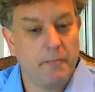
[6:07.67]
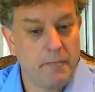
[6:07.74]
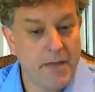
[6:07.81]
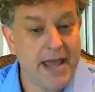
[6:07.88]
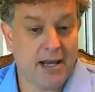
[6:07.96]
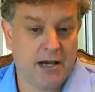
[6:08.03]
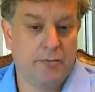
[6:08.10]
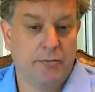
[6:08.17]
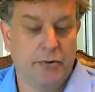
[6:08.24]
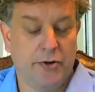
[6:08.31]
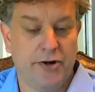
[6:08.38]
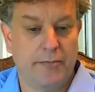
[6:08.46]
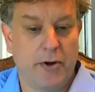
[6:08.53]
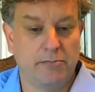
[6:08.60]
make
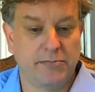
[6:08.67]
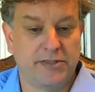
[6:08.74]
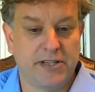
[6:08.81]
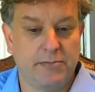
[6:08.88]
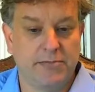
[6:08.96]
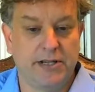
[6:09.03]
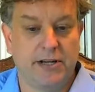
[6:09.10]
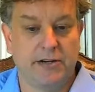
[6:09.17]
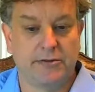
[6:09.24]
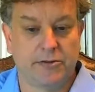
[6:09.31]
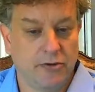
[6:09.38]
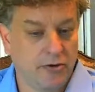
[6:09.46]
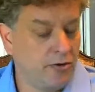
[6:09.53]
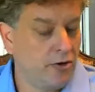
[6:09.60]
pluripotent stem
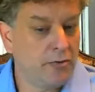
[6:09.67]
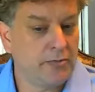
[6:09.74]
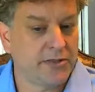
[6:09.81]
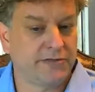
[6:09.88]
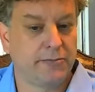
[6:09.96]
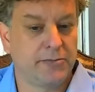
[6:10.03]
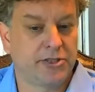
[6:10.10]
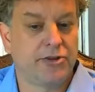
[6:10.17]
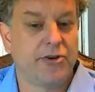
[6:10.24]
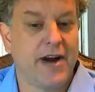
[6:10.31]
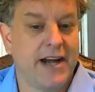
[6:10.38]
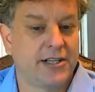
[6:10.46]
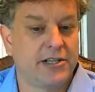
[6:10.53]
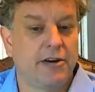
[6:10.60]
cells almost from
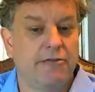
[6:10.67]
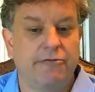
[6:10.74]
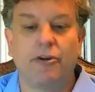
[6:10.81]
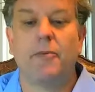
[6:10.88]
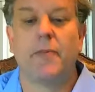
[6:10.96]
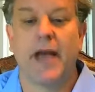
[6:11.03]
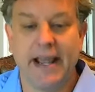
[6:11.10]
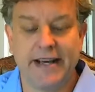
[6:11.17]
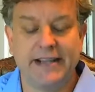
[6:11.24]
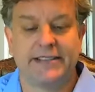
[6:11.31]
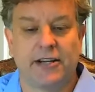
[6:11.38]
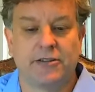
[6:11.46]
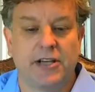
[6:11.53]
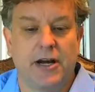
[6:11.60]
scratch from
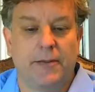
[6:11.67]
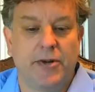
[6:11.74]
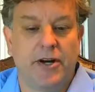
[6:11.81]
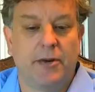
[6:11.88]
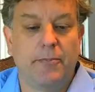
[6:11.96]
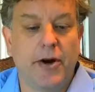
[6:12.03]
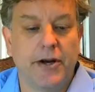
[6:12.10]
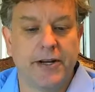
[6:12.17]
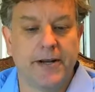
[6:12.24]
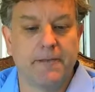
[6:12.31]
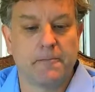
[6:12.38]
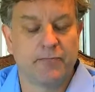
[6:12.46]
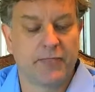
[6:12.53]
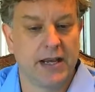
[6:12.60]
any cell type in our body.